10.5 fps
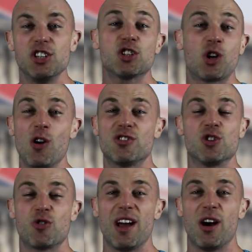Just
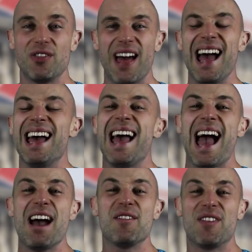concentrate on that
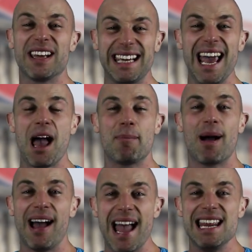and forget
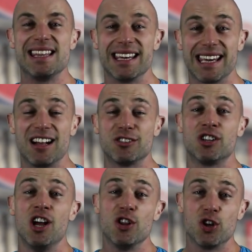about anything
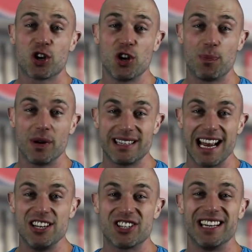else that could
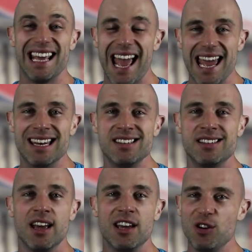potentially
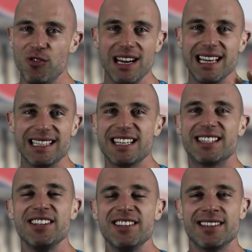end your real
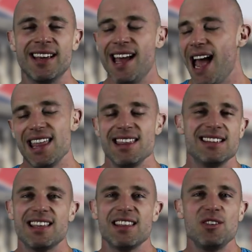existence.
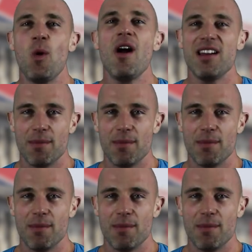There's nothing to worry